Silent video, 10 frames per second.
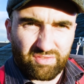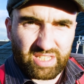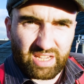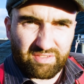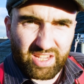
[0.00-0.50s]
health
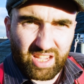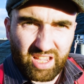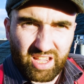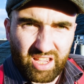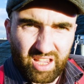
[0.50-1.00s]
and safety.
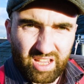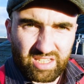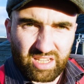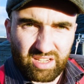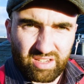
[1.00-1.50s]

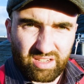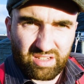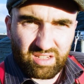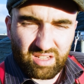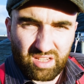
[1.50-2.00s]
So
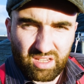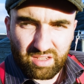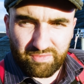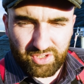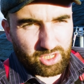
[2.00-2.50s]

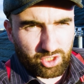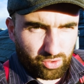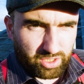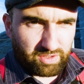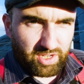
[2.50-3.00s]
if you did
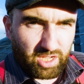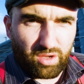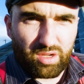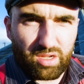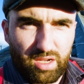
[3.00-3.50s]
enjoy this video,